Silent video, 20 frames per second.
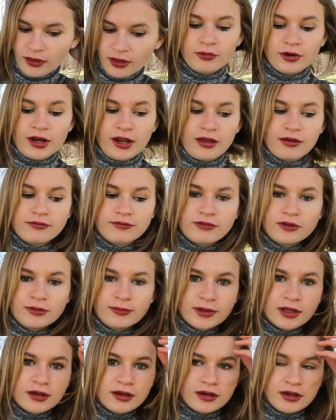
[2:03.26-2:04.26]
What I am
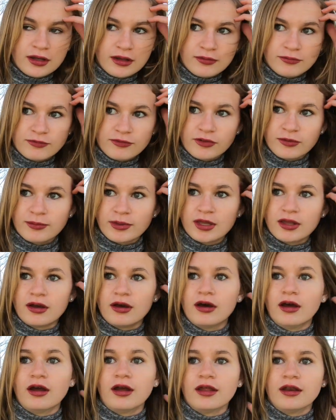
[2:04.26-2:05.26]
filming on, I am filming
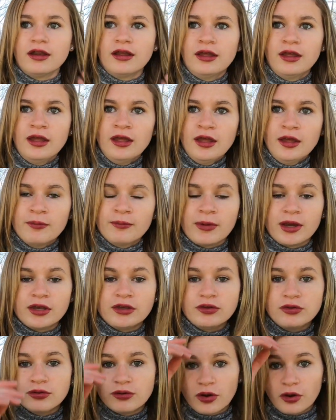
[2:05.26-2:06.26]
on my
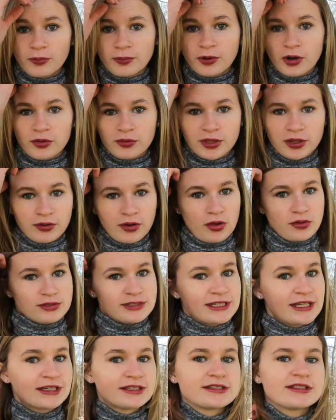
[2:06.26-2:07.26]
new GoPro Hero
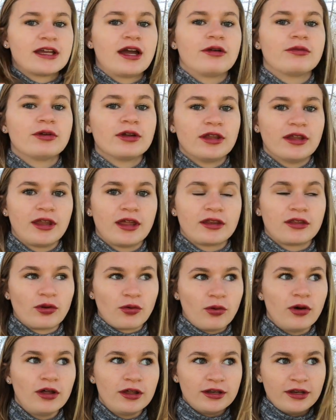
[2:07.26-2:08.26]
6. I really like the
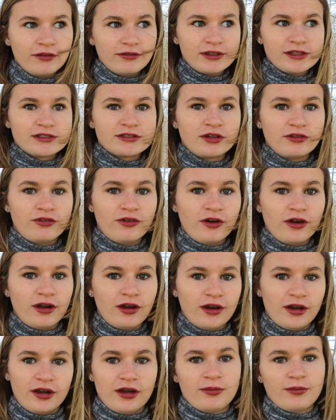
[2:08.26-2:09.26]
quality of this so far,
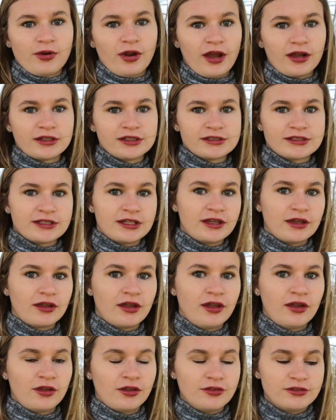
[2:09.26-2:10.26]
and I'm practicing
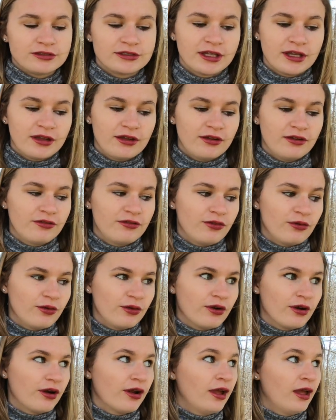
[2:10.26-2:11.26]
using it
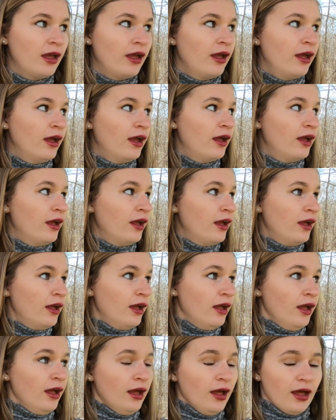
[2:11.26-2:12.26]
for
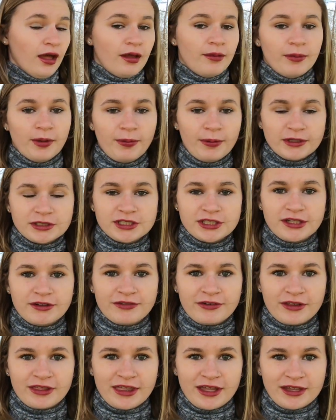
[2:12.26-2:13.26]
a bunch of
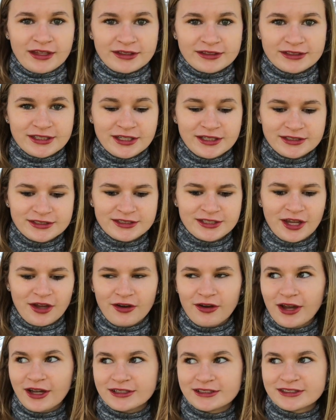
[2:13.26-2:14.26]
different things,
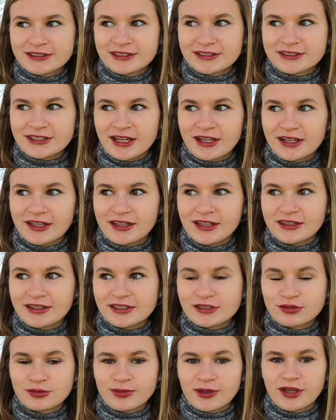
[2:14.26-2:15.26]
so I just decided that
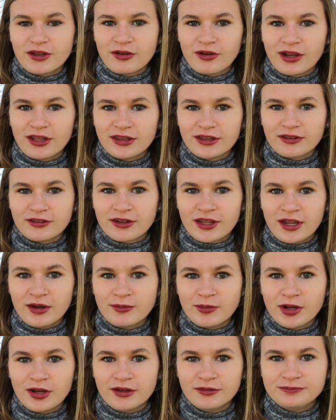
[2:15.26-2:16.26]
this would be a great little
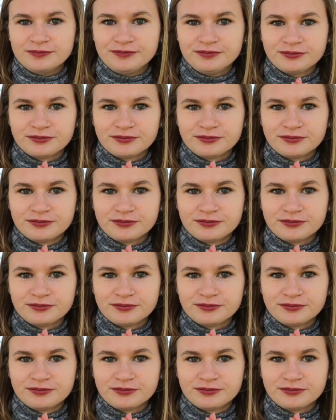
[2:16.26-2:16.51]
camera